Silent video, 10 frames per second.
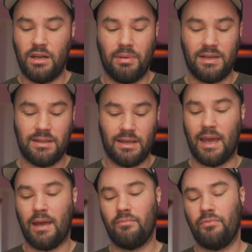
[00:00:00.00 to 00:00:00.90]
you basically
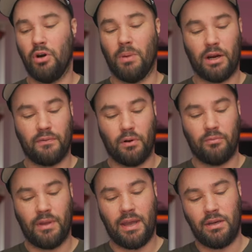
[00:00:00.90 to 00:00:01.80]
get your
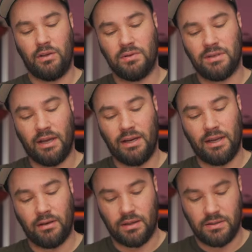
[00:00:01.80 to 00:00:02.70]
microphone and you slide
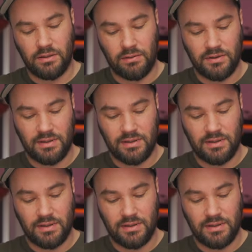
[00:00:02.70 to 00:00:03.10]
in until you